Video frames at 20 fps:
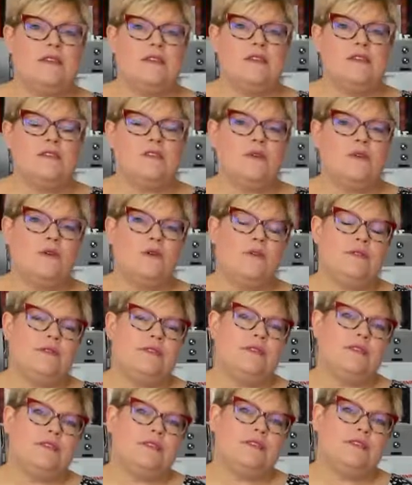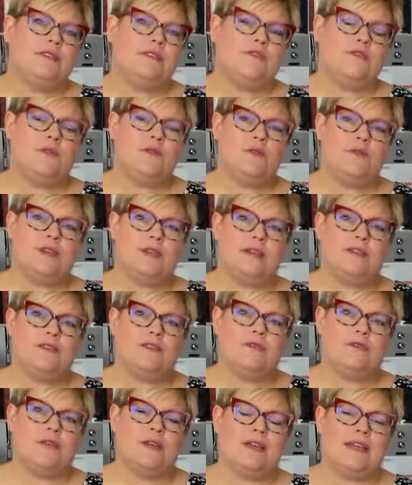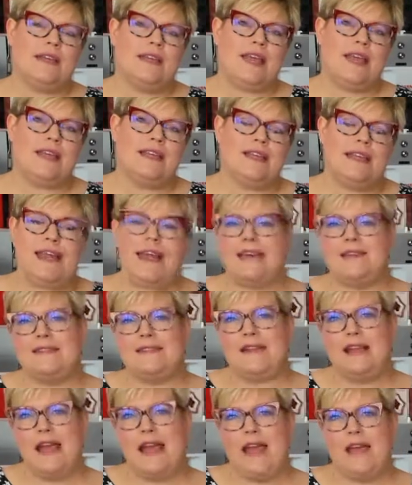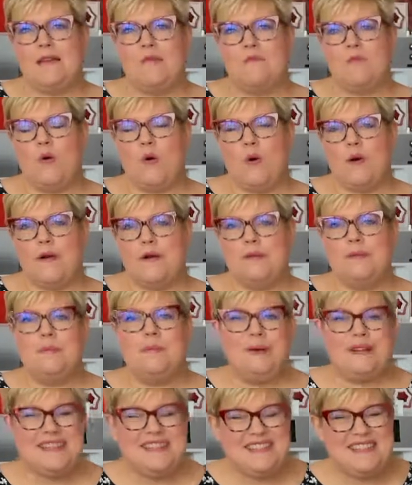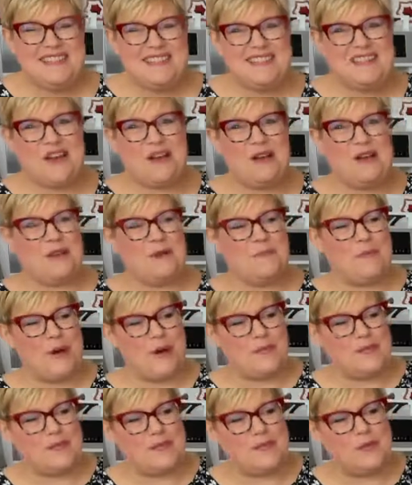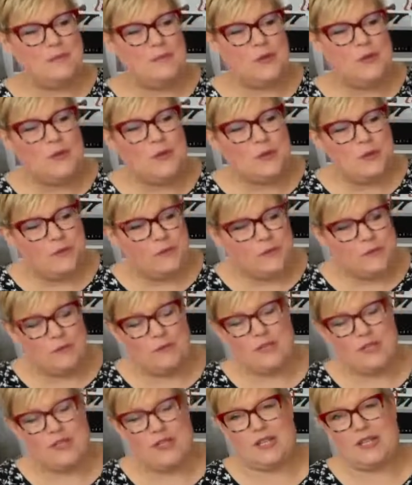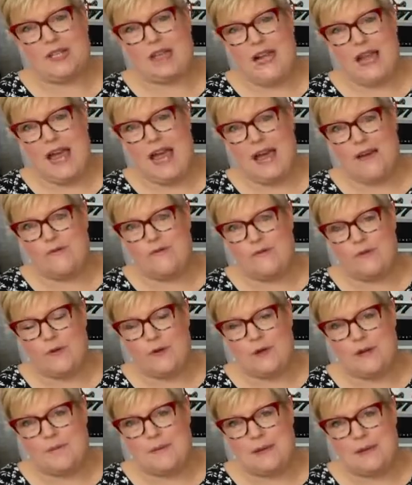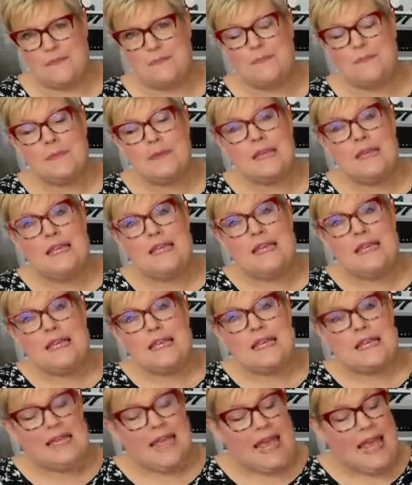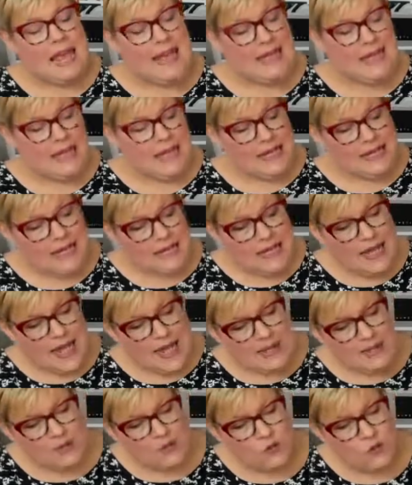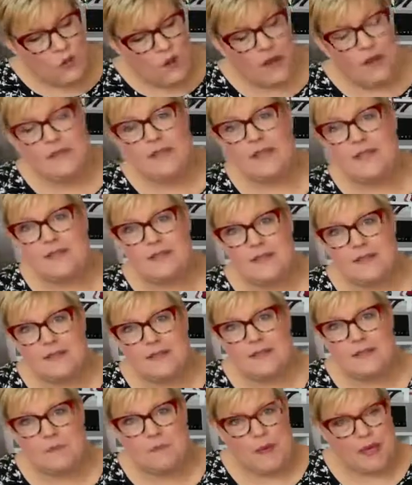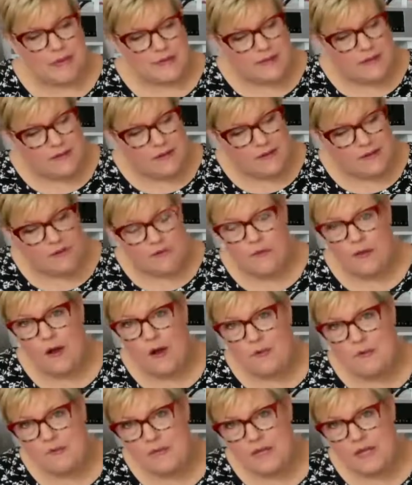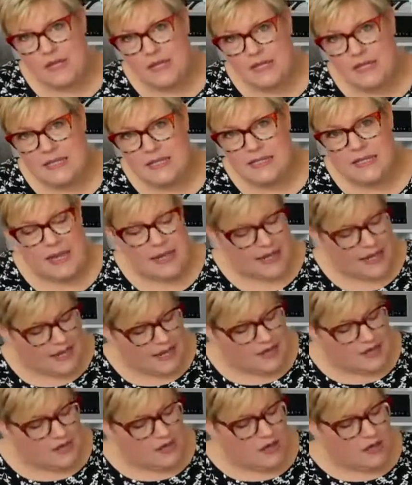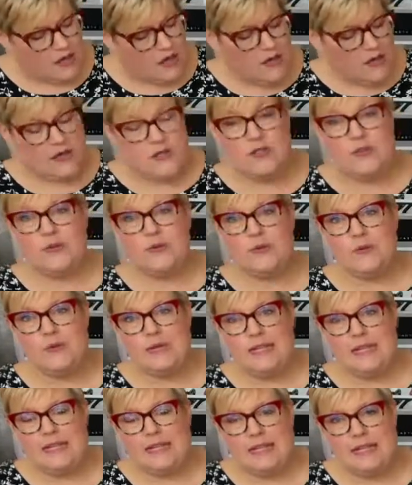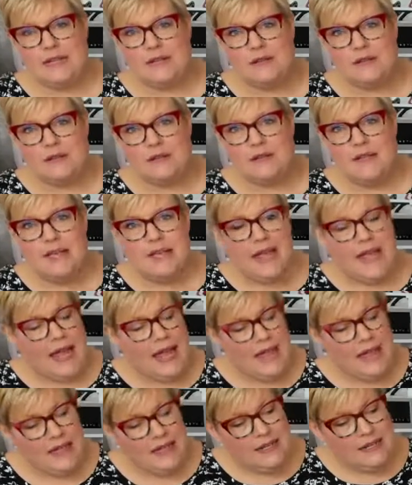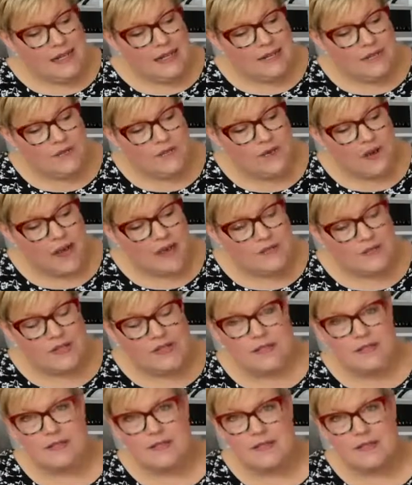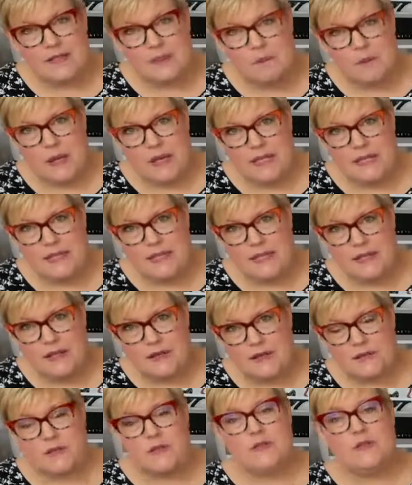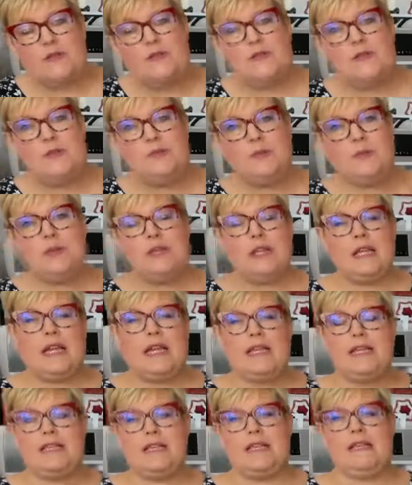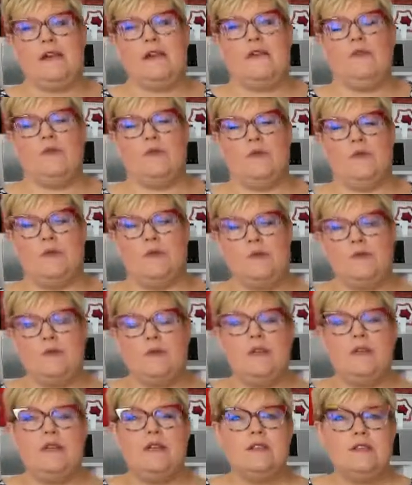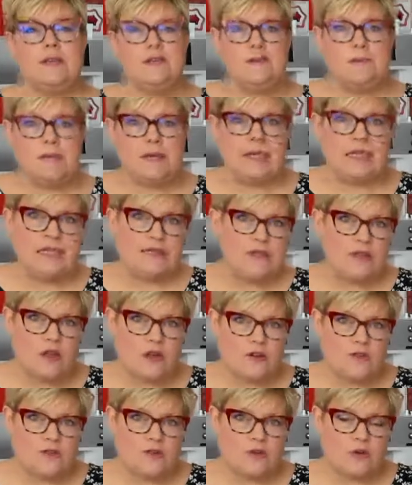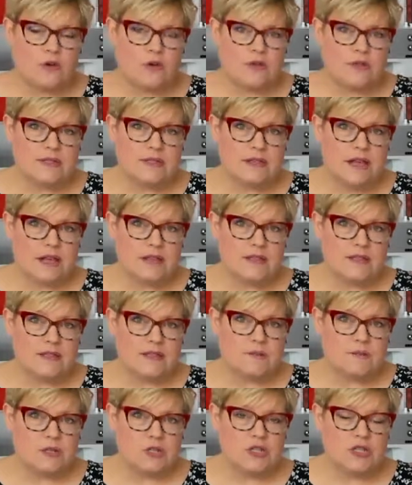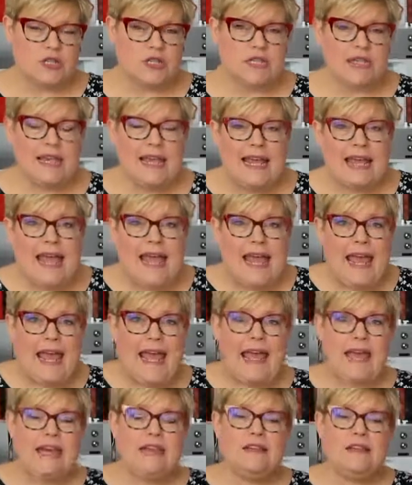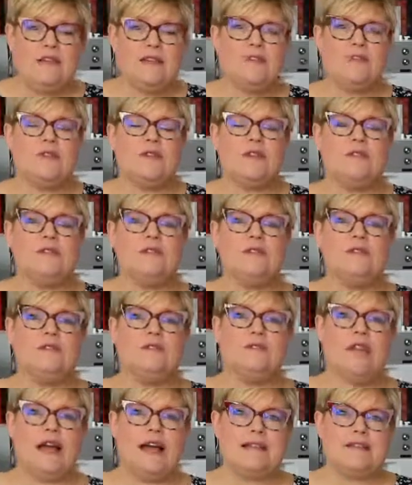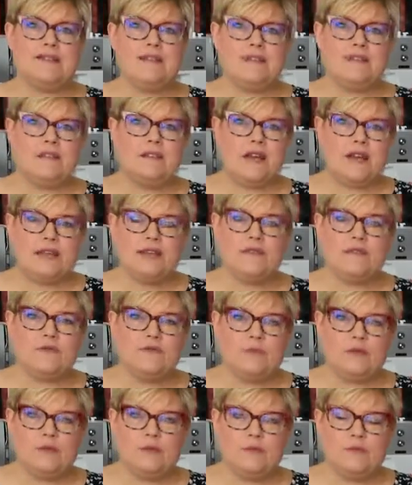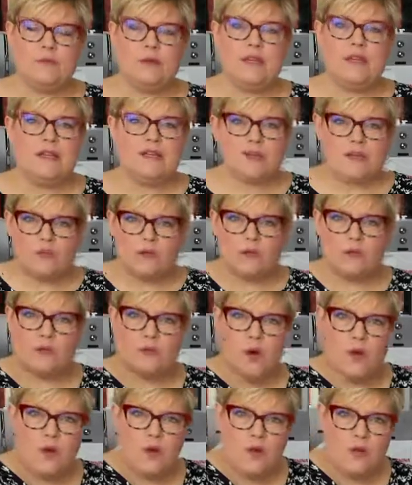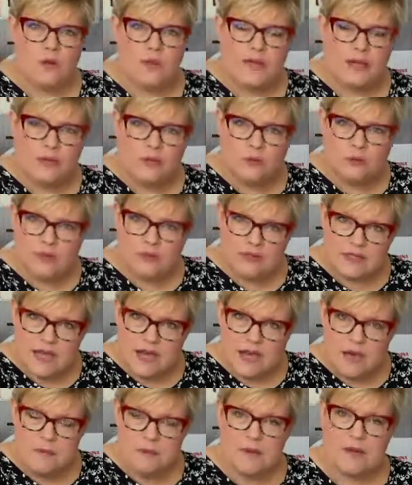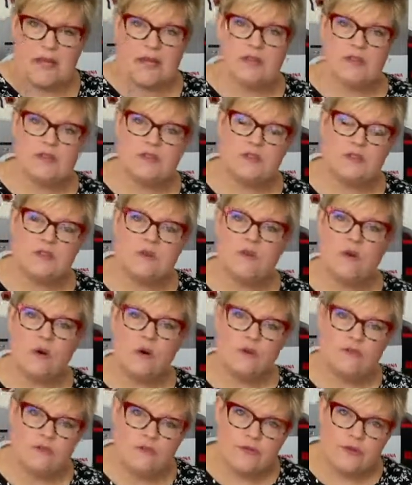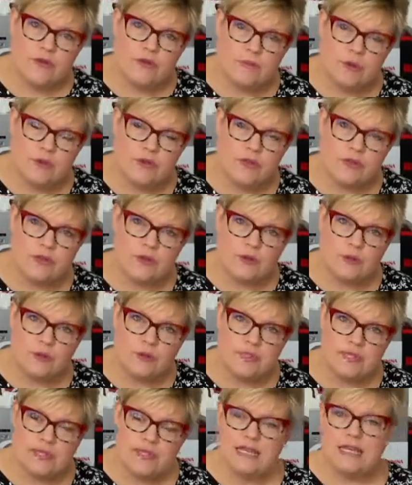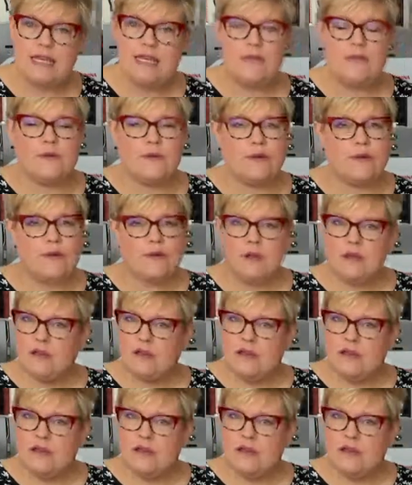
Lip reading: So those are just a few things you can get as an and more. But let's talk about this beautiful machine that I have in front of me. The 880 has 12 inches of space from the inside edge to the needle. And it has 5 inches of space here. So there's plenty of room to piece larger quilts on this machine. And there's lots of nice room to roll that quilt up and do your own free motion quilting, either